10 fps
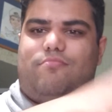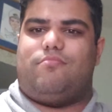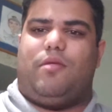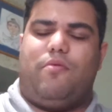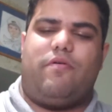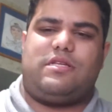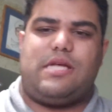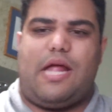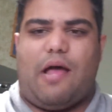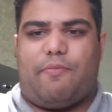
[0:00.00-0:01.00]
the movies
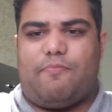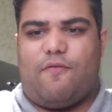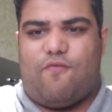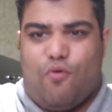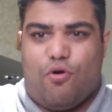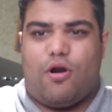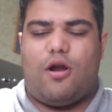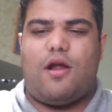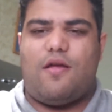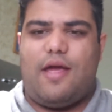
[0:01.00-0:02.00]
that happened
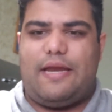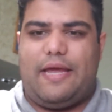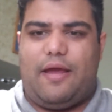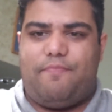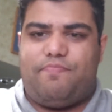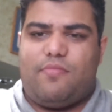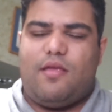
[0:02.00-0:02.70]
before Endgame,